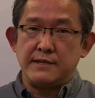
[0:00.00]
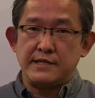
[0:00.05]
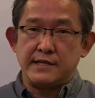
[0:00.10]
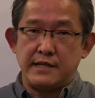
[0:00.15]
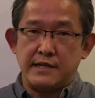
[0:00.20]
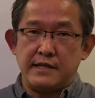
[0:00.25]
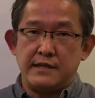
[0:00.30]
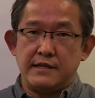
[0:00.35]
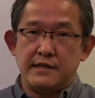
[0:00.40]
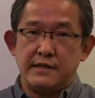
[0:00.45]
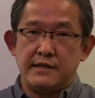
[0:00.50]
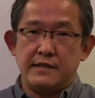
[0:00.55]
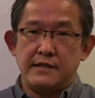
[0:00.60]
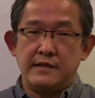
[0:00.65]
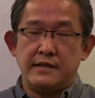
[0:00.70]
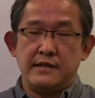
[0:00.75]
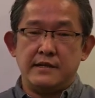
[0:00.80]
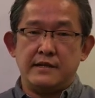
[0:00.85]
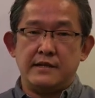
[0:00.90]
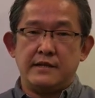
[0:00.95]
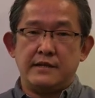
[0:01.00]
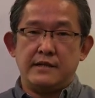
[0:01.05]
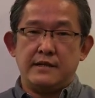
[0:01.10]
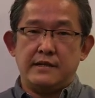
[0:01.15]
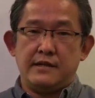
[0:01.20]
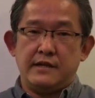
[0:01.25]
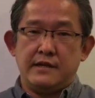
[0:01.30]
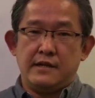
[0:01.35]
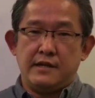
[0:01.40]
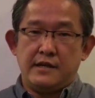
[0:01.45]
value in
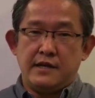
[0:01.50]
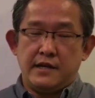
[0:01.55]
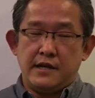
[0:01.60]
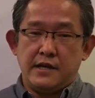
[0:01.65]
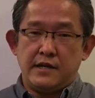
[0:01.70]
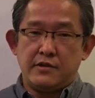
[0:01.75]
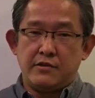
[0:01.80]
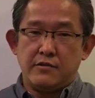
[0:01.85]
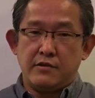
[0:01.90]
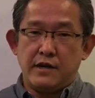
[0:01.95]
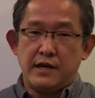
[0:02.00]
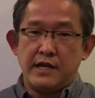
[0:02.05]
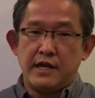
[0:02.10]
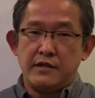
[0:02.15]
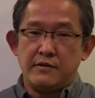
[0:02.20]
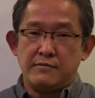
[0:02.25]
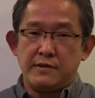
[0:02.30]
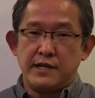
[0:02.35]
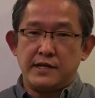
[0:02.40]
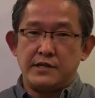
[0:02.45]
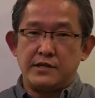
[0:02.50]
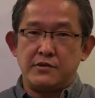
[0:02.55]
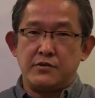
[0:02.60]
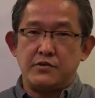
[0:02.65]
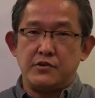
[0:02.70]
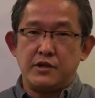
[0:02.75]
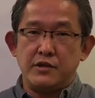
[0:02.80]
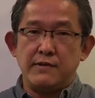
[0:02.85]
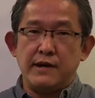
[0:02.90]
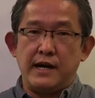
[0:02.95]
waiting.
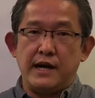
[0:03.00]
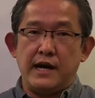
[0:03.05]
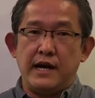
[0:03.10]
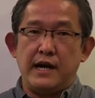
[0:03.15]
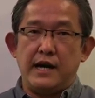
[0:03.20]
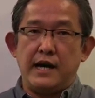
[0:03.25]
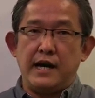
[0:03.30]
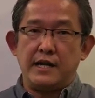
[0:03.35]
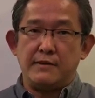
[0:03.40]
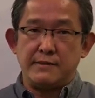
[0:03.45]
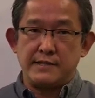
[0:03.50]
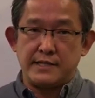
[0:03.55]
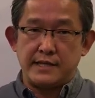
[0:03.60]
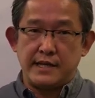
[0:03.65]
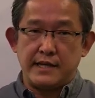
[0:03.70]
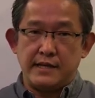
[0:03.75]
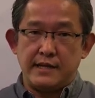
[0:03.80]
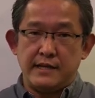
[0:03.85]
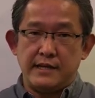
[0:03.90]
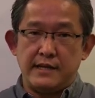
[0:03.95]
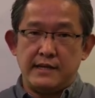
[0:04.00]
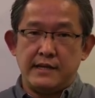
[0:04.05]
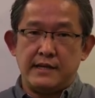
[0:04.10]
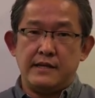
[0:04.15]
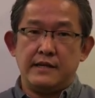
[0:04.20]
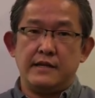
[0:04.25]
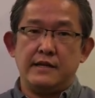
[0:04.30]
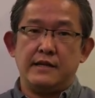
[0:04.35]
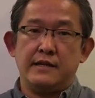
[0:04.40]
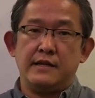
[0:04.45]
It isn't the work that workers
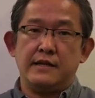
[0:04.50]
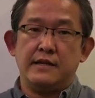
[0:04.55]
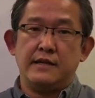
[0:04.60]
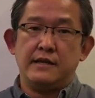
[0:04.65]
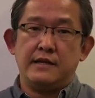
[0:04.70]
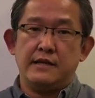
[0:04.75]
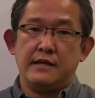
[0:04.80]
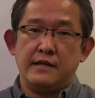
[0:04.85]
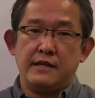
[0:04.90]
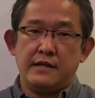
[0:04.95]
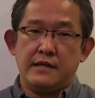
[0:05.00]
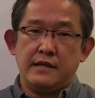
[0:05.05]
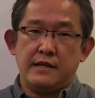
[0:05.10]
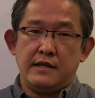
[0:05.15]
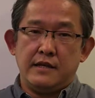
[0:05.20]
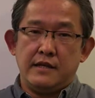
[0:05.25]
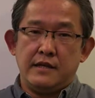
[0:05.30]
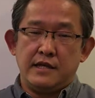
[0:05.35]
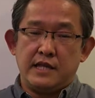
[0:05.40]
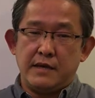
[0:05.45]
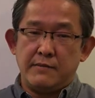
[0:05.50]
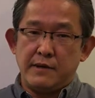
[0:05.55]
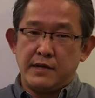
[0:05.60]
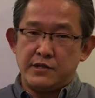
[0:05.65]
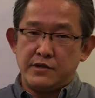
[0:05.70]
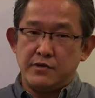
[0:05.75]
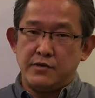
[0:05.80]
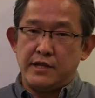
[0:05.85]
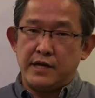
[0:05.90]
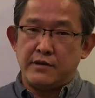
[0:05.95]
should be doing.
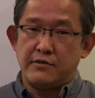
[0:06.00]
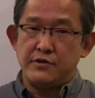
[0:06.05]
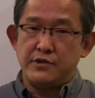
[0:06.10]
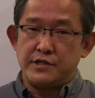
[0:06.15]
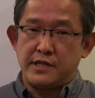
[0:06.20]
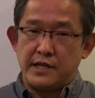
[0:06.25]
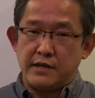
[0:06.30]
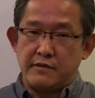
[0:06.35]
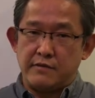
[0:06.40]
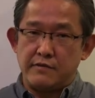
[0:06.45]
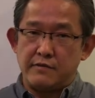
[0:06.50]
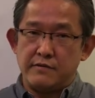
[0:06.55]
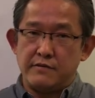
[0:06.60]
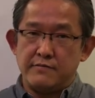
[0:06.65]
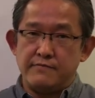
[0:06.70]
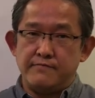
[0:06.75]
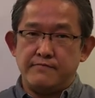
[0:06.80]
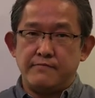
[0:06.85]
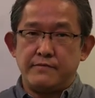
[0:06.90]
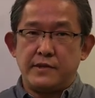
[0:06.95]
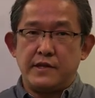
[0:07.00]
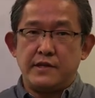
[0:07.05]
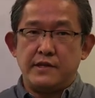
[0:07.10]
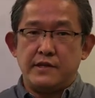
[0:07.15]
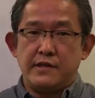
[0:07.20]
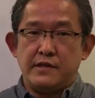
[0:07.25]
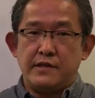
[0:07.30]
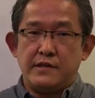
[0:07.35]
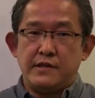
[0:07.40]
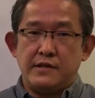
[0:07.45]
To get rid of
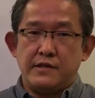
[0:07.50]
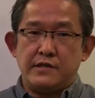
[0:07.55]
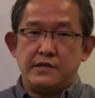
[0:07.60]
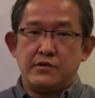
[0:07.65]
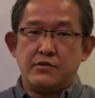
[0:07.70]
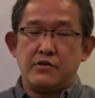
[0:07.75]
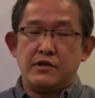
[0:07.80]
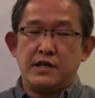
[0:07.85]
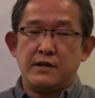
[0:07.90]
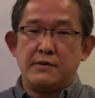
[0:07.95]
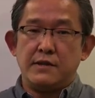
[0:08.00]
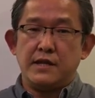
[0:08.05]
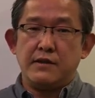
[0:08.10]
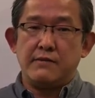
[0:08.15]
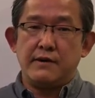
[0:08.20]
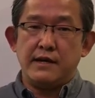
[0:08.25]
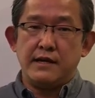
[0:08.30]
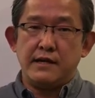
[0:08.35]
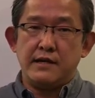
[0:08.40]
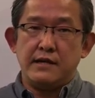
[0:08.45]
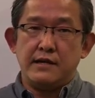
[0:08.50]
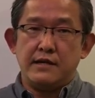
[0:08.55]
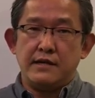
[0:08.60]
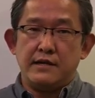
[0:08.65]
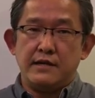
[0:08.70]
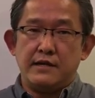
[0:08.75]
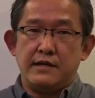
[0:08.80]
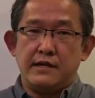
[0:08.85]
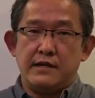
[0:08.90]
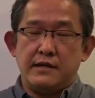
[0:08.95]
waiting, it's
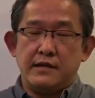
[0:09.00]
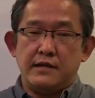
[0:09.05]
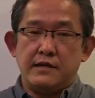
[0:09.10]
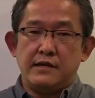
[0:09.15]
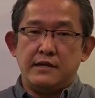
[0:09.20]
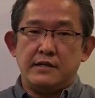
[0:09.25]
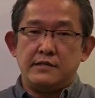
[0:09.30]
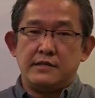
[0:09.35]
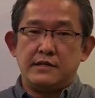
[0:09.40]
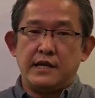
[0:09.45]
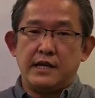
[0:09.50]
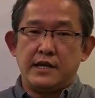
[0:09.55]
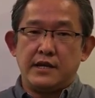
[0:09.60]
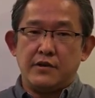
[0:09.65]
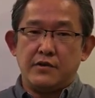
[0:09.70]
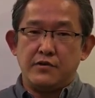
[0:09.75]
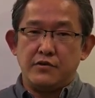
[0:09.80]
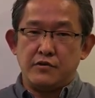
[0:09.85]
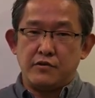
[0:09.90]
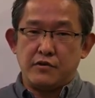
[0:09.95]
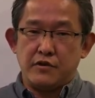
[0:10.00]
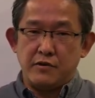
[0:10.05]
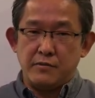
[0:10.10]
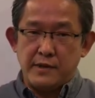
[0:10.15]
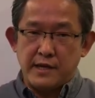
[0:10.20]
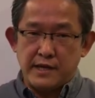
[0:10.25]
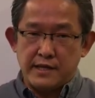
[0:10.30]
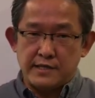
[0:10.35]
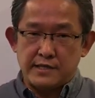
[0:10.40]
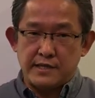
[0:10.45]
necessary to change the
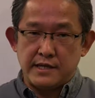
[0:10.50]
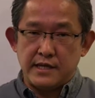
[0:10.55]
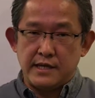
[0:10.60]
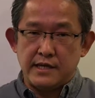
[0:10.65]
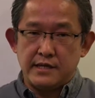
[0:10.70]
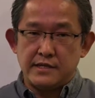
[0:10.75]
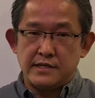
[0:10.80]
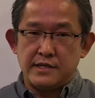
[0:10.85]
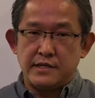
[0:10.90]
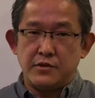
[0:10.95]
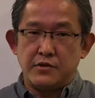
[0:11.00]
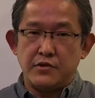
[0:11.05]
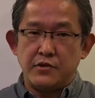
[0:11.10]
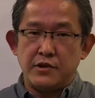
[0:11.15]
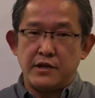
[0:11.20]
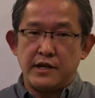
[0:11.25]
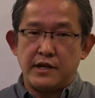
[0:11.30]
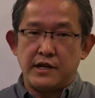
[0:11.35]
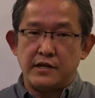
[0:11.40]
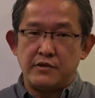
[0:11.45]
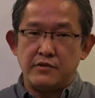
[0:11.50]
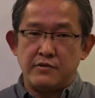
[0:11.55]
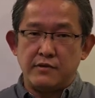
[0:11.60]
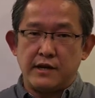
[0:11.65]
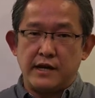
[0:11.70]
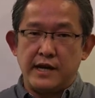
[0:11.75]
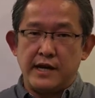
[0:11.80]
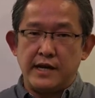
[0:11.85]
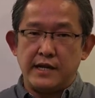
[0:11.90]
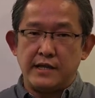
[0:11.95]
combination of work and the
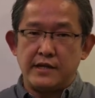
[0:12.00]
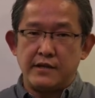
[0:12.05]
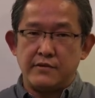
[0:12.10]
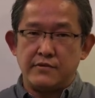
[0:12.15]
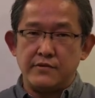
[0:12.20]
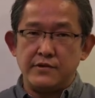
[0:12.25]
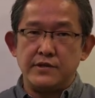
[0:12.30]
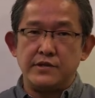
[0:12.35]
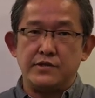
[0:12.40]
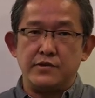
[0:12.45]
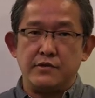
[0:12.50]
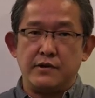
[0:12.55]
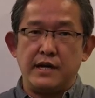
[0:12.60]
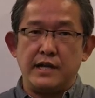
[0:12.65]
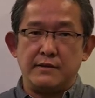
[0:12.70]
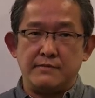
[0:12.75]
way of working.